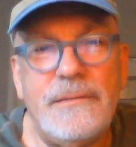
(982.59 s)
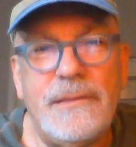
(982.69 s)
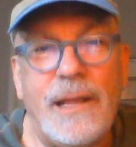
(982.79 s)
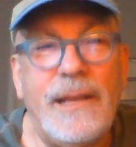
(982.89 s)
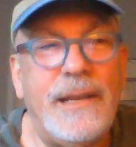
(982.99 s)

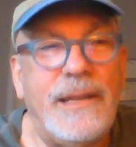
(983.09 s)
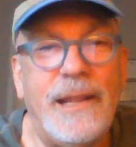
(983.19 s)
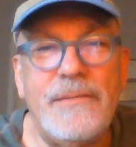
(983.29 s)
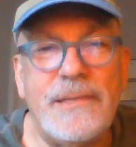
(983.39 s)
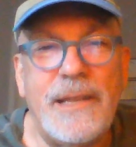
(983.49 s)
I had to
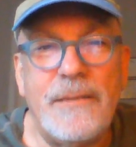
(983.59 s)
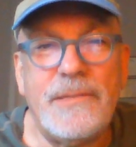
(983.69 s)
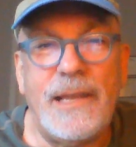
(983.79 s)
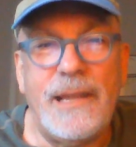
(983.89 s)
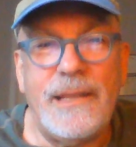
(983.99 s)
tell him to stop
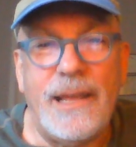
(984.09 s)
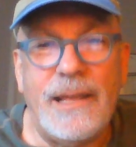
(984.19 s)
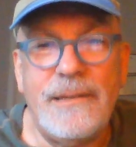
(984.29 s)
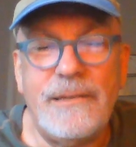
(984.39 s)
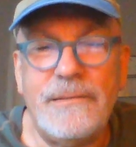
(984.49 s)
saying
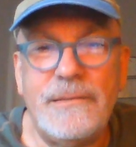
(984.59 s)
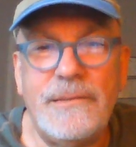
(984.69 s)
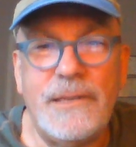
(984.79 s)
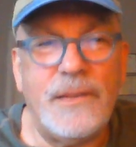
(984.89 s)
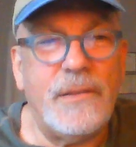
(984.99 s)
that.
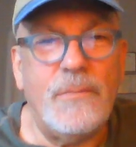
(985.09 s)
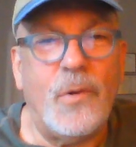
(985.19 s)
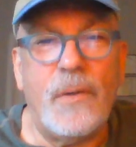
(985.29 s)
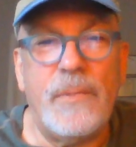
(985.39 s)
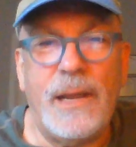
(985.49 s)
There's nothing
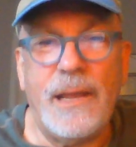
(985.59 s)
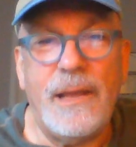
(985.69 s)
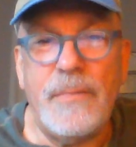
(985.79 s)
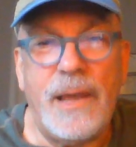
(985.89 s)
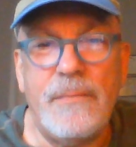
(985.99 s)
morbidly
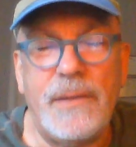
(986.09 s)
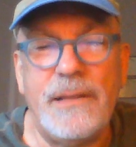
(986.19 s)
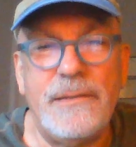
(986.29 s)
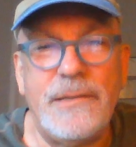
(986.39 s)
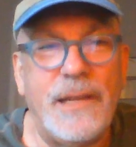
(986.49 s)
about me.
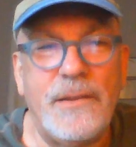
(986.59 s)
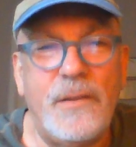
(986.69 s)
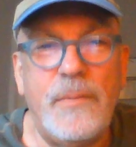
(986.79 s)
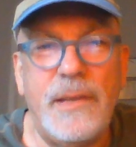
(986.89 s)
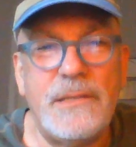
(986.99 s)
There's nothing
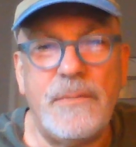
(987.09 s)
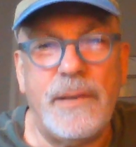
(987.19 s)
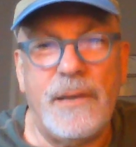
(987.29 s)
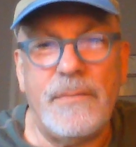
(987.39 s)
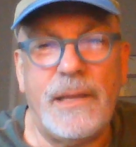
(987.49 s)
obese
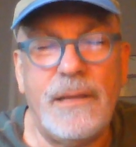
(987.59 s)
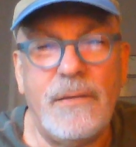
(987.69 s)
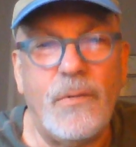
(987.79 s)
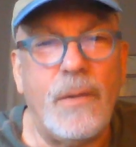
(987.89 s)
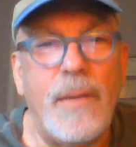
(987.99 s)
about me.
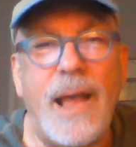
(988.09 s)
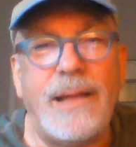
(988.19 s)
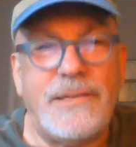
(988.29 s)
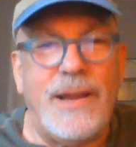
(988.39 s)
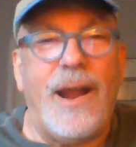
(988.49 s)
Well, my
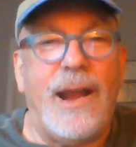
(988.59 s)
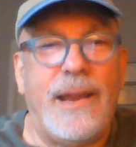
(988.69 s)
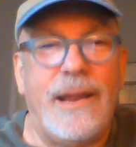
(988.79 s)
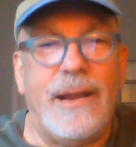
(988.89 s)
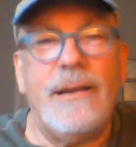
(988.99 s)
chart
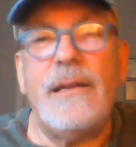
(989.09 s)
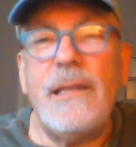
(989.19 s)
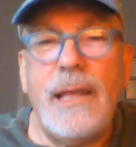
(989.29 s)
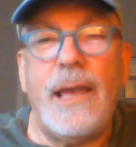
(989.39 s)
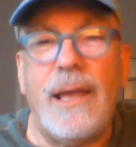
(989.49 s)
here,
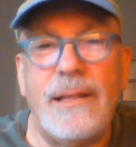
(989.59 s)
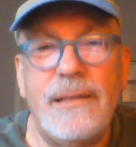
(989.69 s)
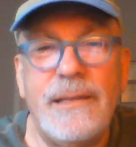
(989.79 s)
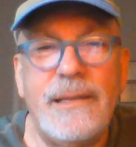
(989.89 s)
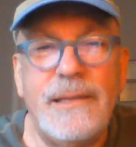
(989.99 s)
yeah,
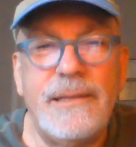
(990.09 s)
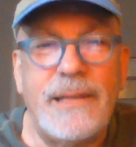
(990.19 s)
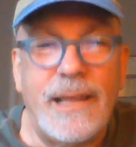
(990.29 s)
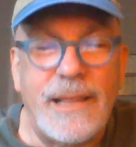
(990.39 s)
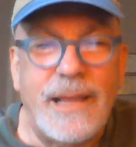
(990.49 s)

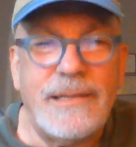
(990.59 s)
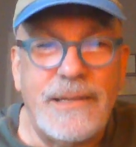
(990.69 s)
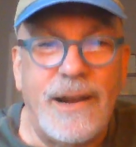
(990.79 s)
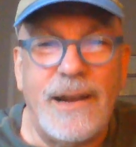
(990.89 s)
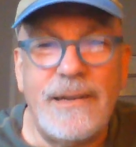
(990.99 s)
take that
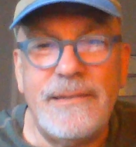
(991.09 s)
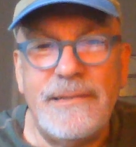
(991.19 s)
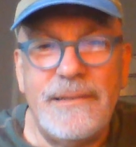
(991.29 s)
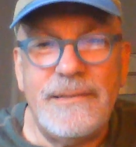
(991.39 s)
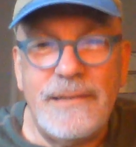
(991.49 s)
chart,
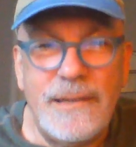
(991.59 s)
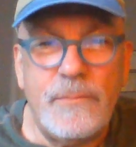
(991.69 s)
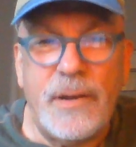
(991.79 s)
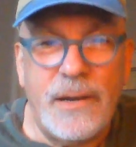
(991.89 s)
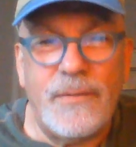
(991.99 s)

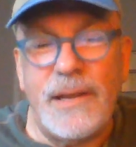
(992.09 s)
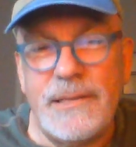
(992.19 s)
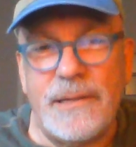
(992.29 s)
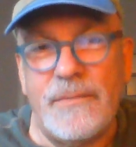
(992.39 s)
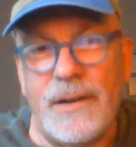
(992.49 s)
put it away
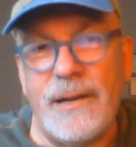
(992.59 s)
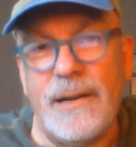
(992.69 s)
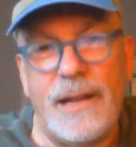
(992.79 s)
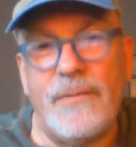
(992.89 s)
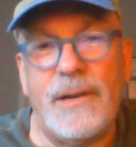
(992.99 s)
somewhere.
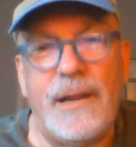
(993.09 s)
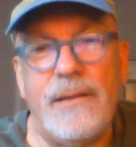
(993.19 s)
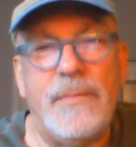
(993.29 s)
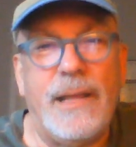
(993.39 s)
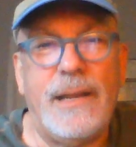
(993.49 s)
I don't want to
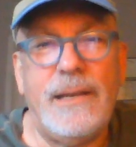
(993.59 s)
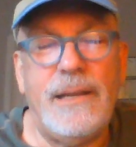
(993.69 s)
hear about it.